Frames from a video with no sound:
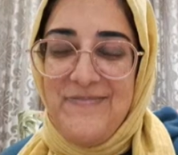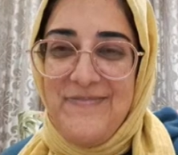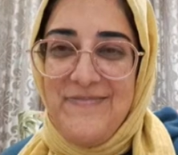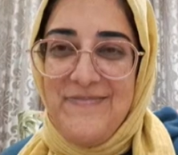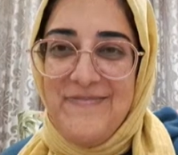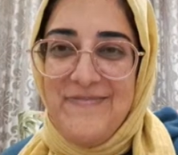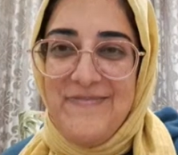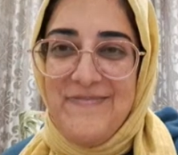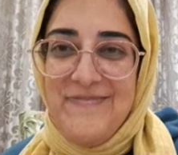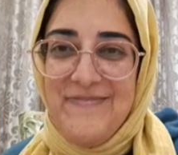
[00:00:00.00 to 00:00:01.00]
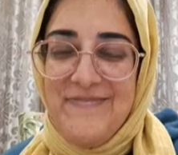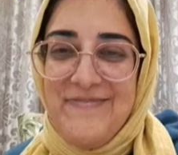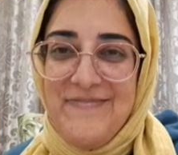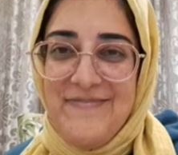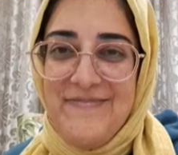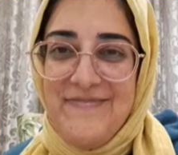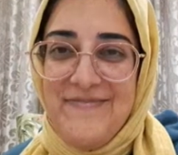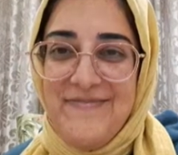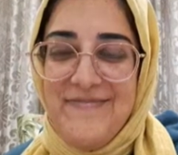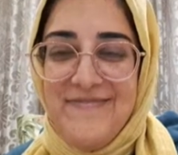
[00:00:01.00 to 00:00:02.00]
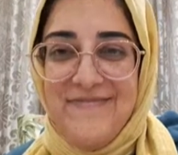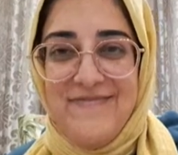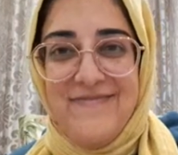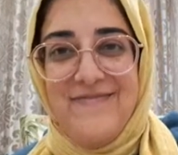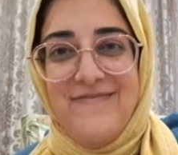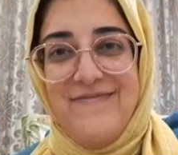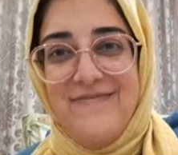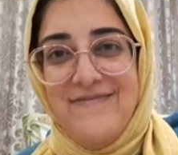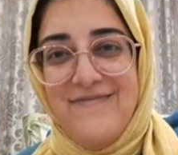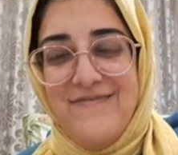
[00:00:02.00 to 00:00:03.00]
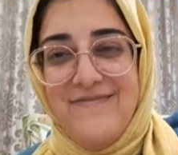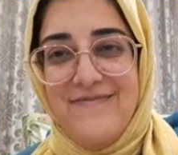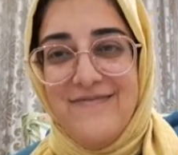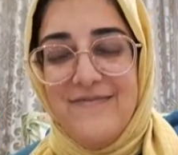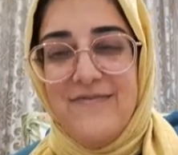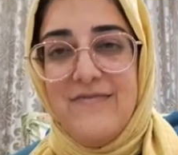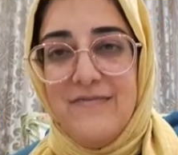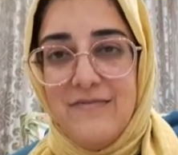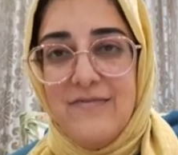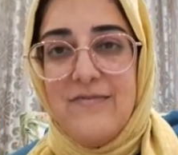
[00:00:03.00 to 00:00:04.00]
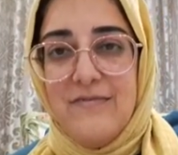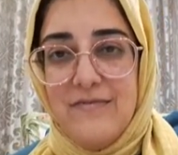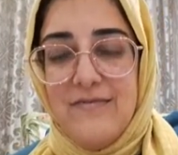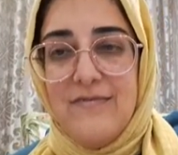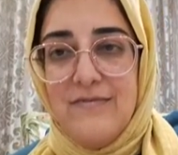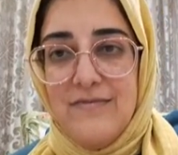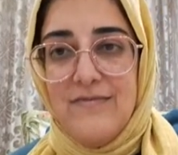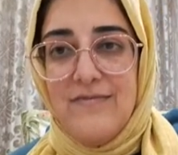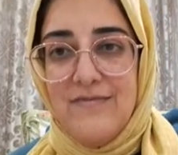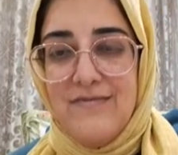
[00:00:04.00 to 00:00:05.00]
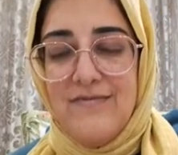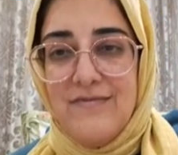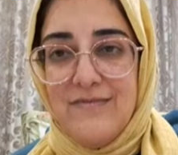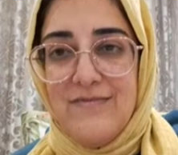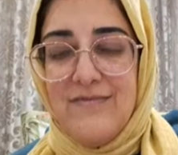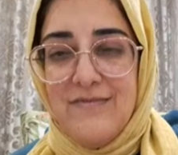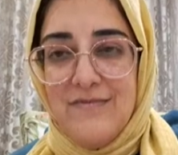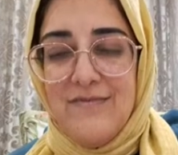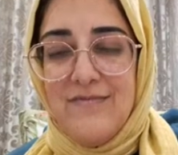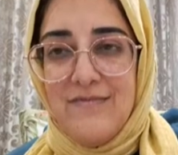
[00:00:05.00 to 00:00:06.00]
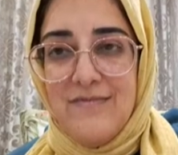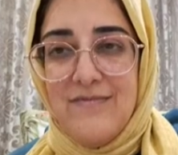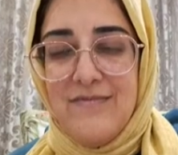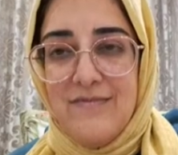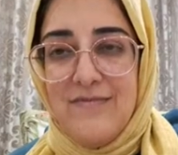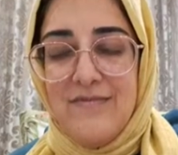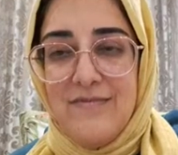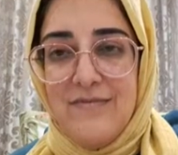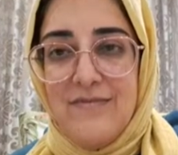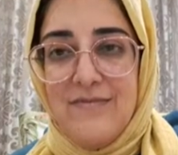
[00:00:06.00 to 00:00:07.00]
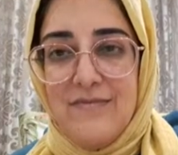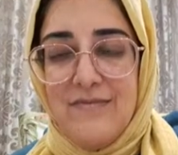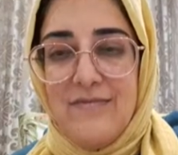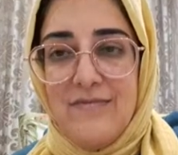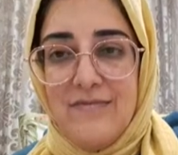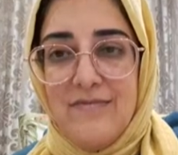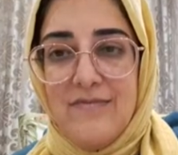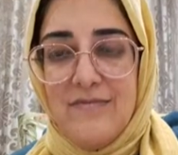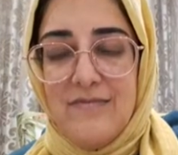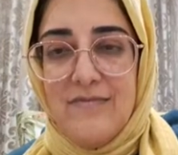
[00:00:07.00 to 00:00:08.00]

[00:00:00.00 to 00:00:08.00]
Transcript: This person isn't speaking.